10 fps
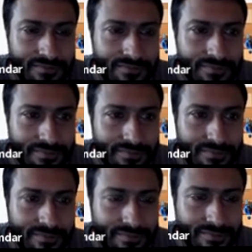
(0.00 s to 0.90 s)

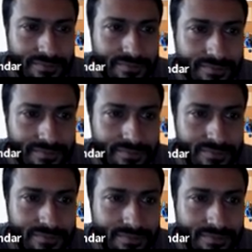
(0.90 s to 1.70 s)
Nothing is said.